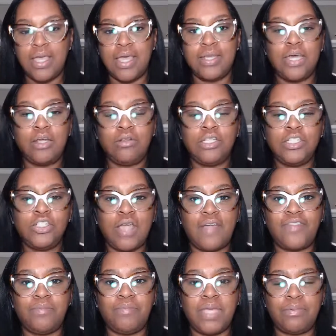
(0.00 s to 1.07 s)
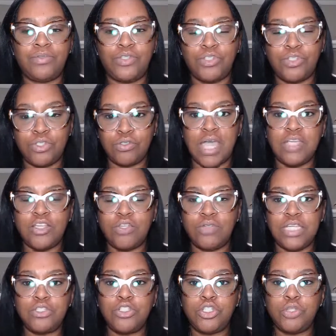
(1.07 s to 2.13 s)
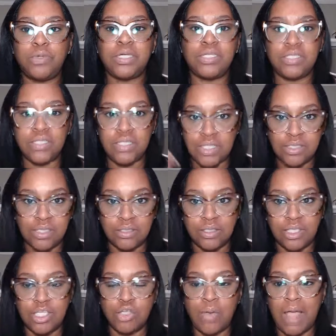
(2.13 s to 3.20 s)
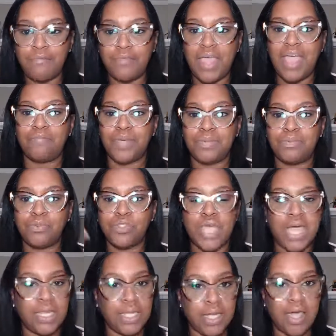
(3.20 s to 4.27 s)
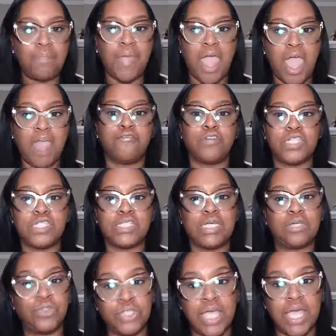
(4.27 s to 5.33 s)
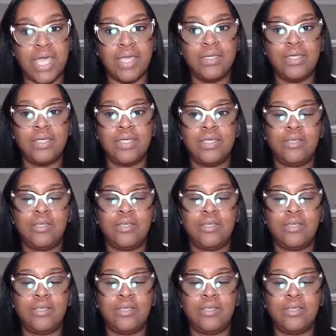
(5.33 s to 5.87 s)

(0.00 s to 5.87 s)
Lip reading: And not only do you have to be able to do that, you need to do it consistently. You have to have people signing up every single day.